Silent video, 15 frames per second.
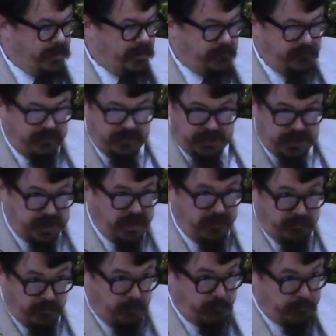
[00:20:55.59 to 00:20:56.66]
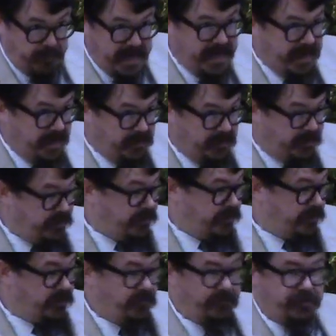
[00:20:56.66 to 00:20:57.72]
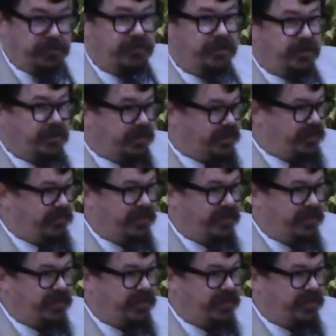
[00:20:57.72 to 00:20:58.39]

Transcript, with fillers: of the general meaninglessness, the futility,